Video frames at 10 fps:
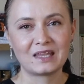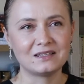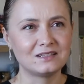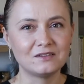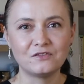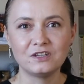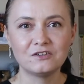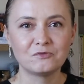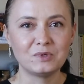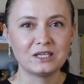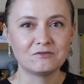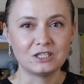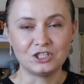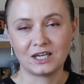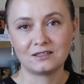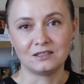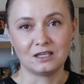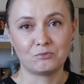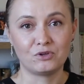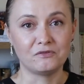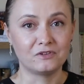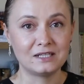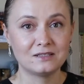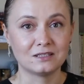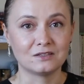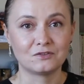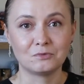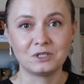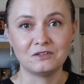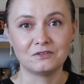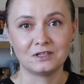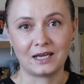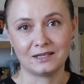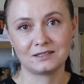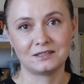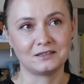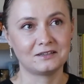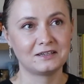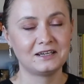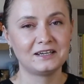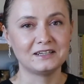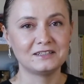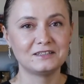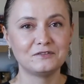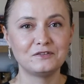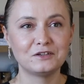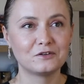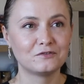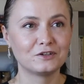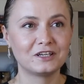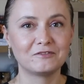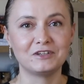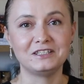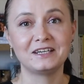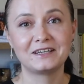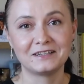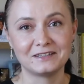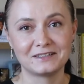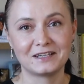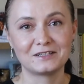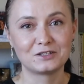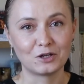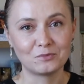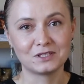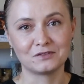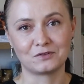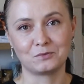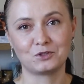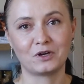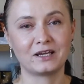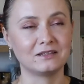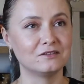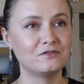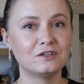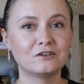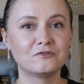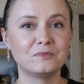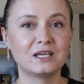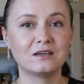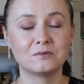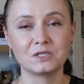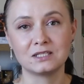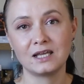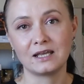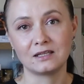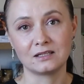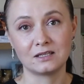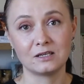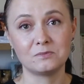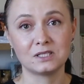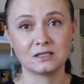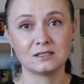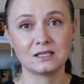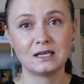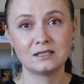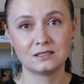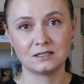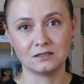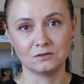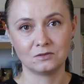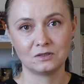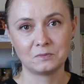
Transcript: It's the fear of being rejected that prevents us from even asking. It's the fear of looking ridiculous that stops us from trying, the fear of making a mistake that keeps us still.